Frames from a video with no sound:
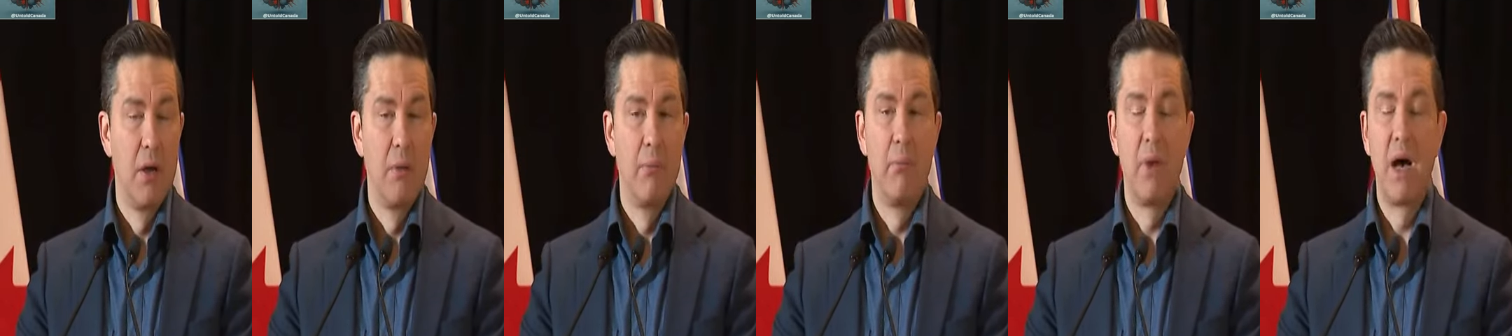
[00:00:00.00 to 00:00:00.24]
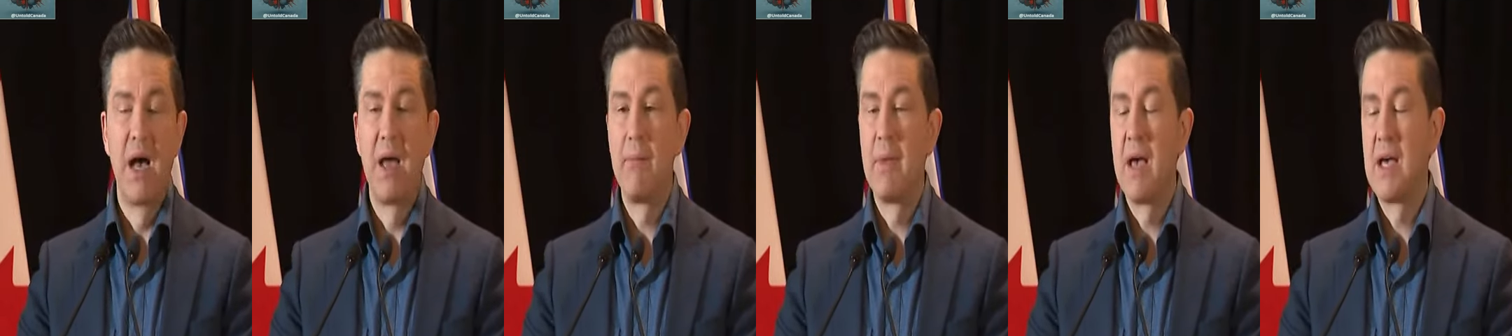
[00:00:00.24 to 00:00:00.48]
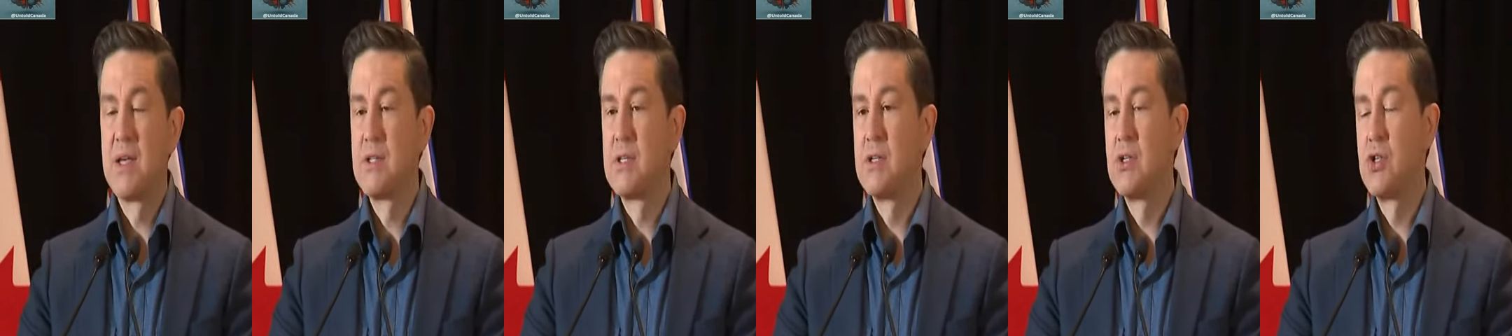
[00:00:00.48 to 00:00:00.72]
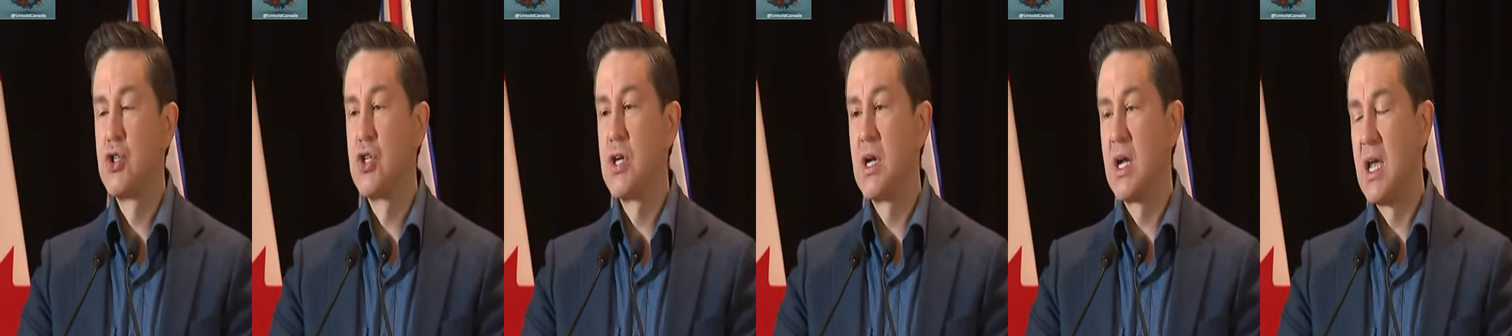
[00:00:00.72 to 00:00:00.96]
My
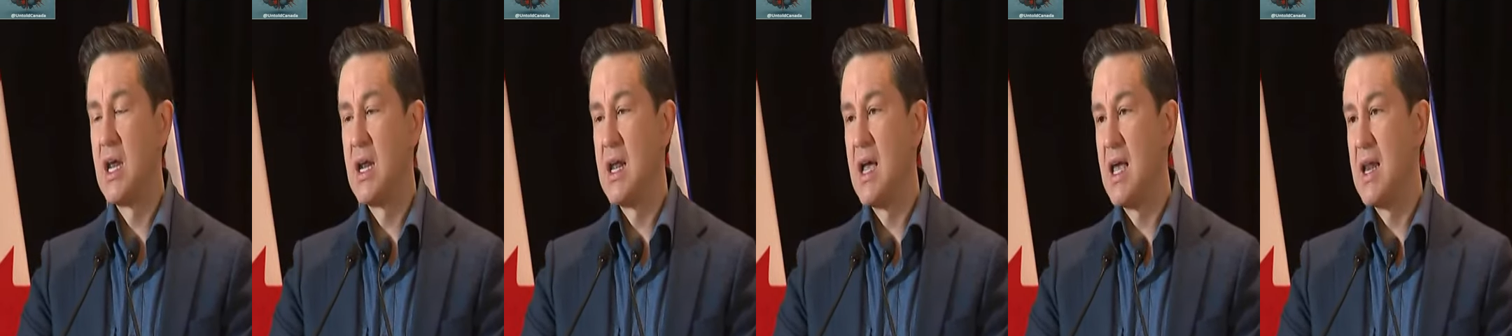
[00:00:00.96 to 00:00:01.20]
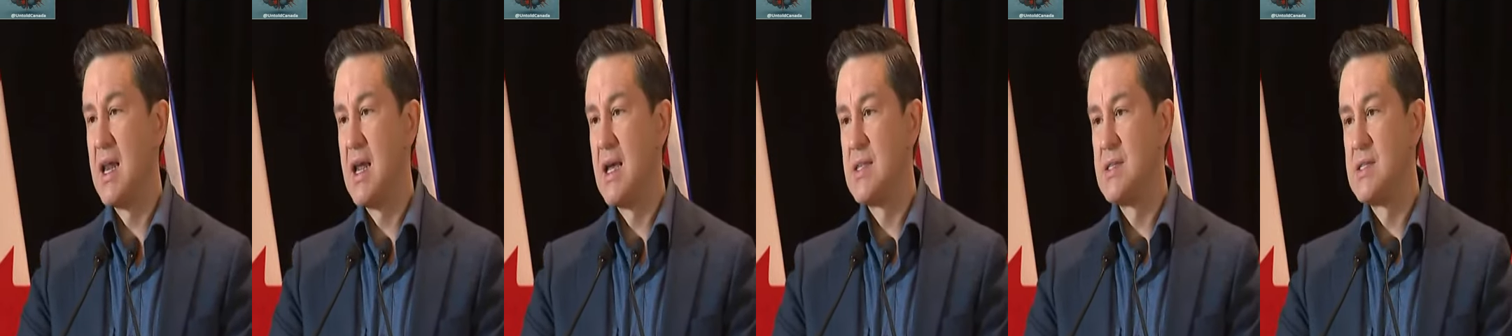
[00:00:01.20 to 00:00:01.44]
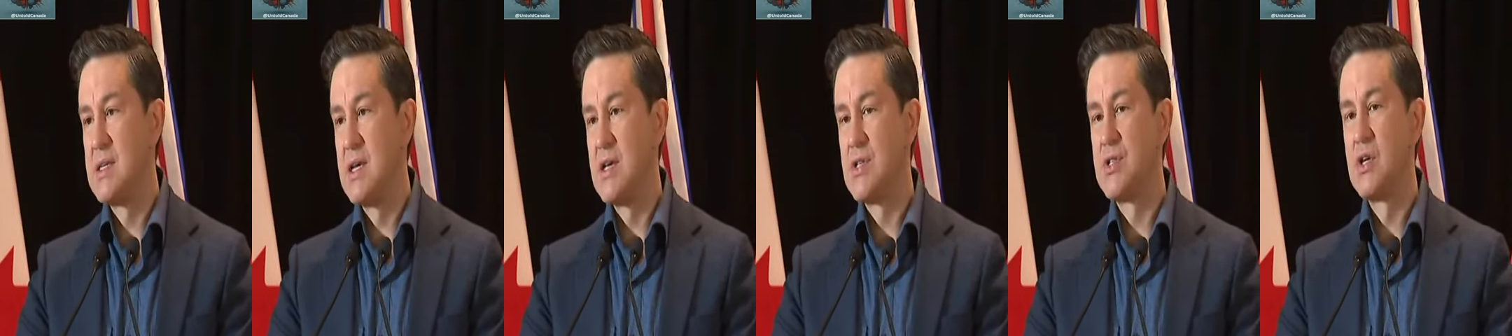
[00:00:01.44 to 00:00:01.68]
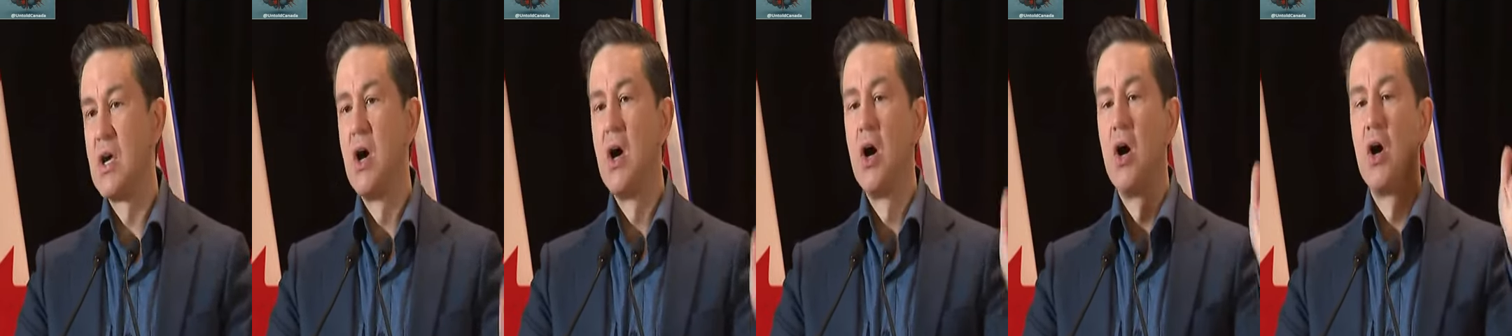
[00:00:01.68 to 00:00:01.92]
message to Canadians
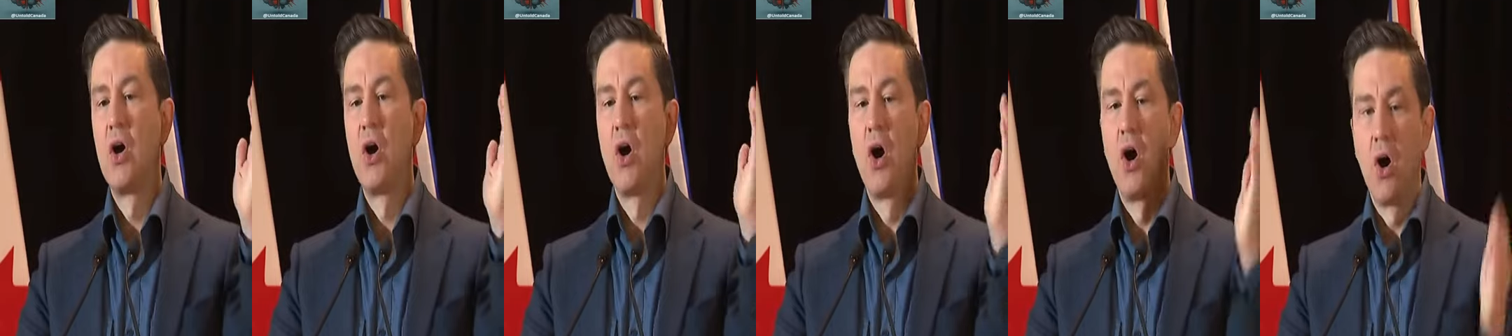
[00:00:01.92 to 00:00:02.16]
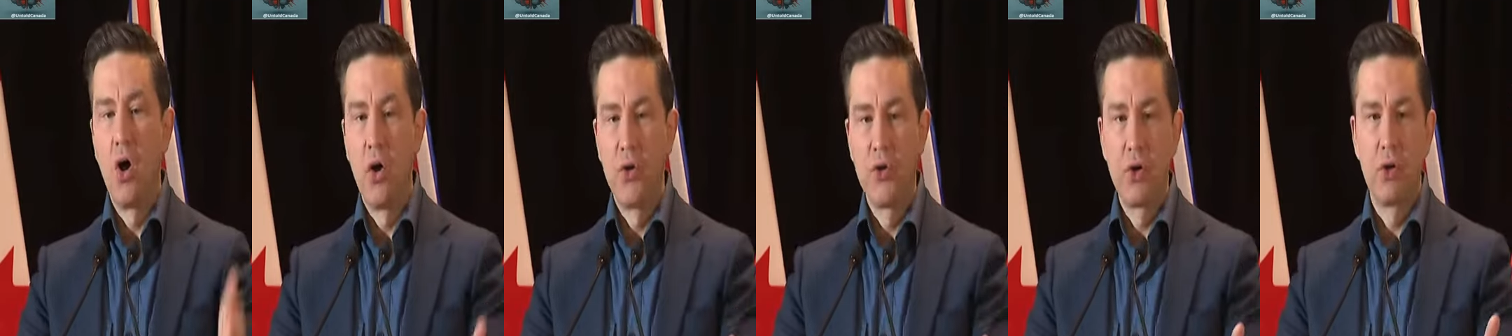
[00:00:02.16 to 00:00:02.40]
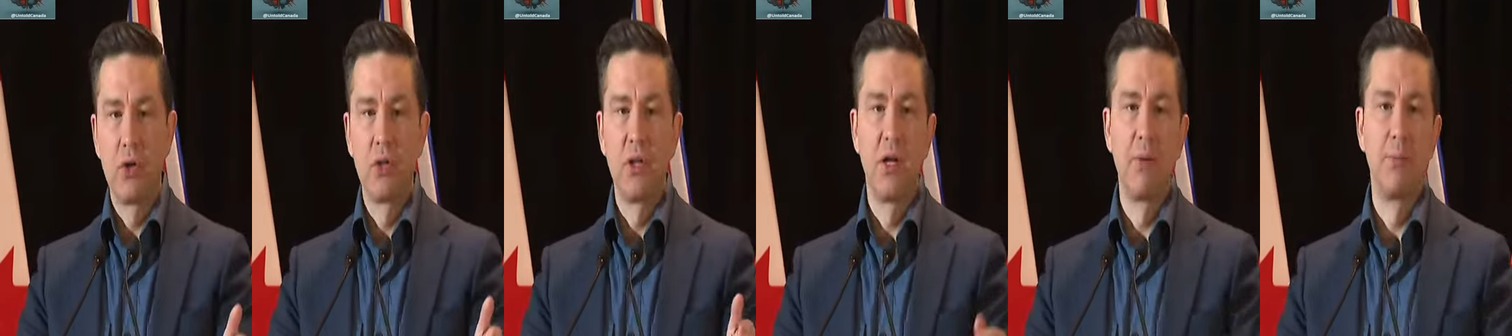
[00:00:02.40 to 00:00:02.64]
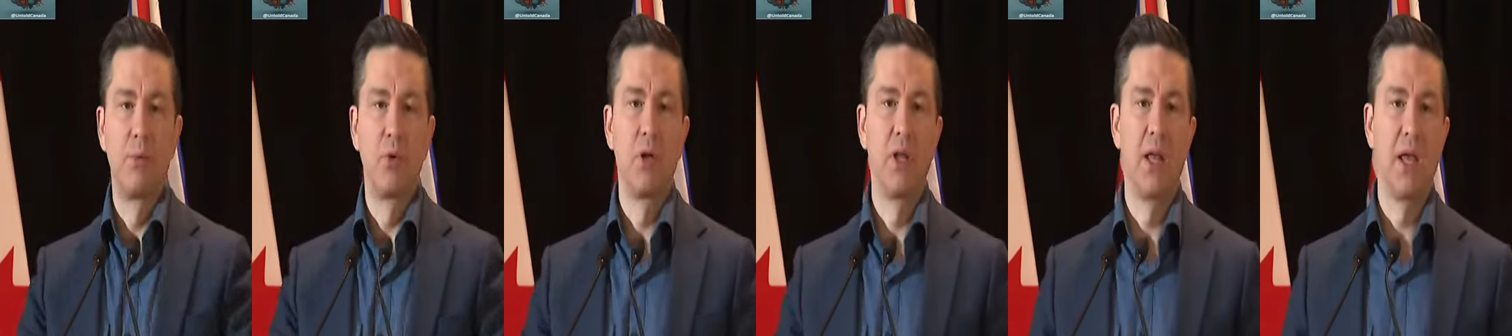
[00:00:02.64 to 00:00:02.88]
is call your
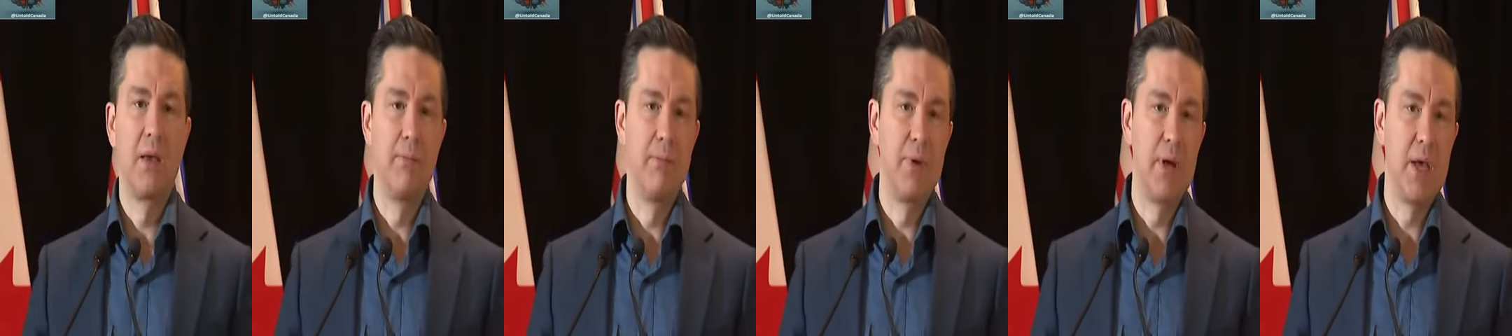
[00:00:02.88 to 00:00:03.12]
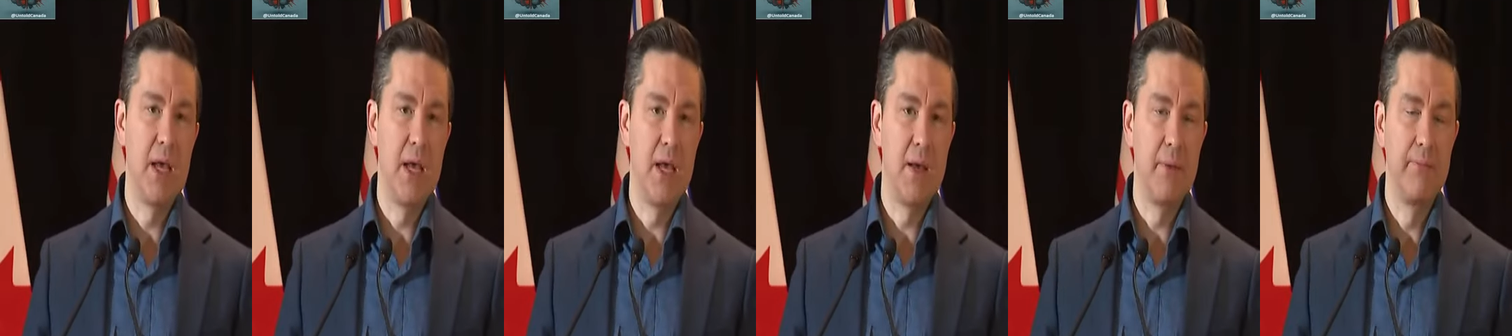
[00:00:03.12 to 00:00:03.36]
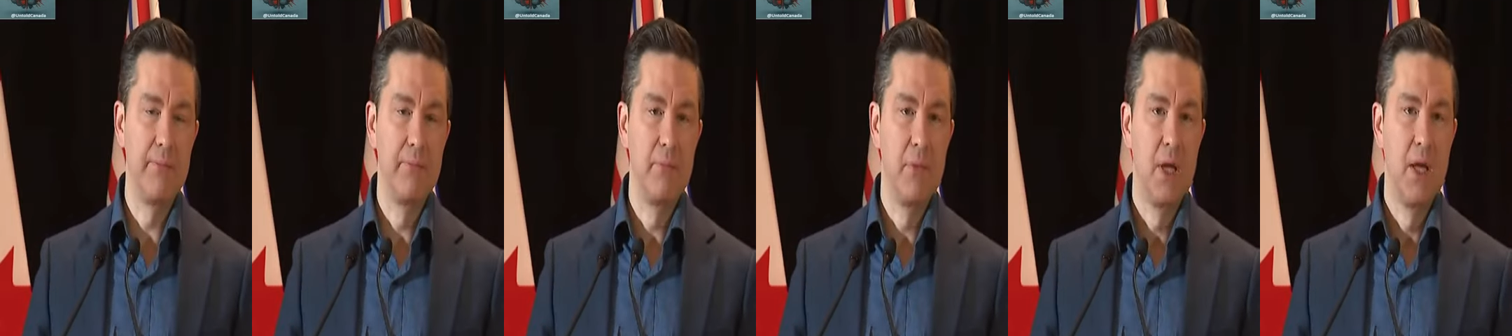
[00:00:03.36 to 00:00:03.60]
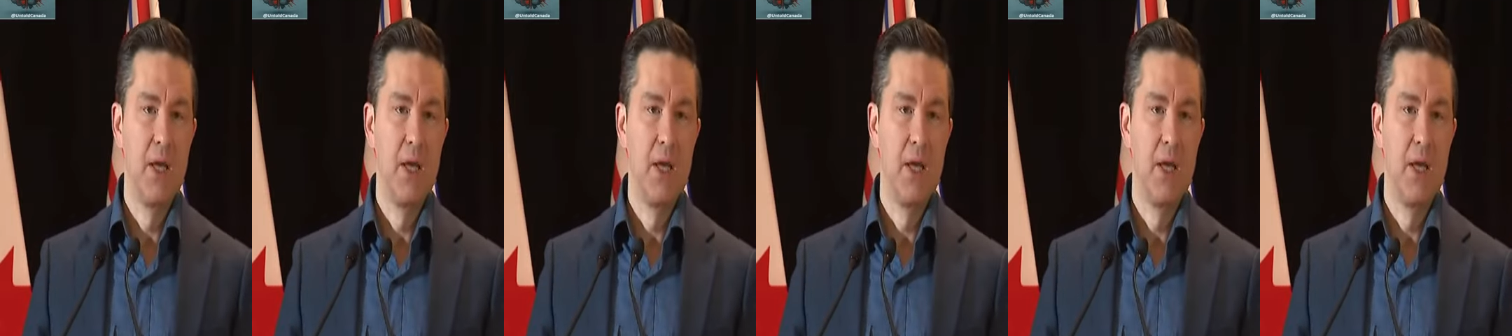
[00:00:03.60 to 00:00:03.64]
Liberal MP.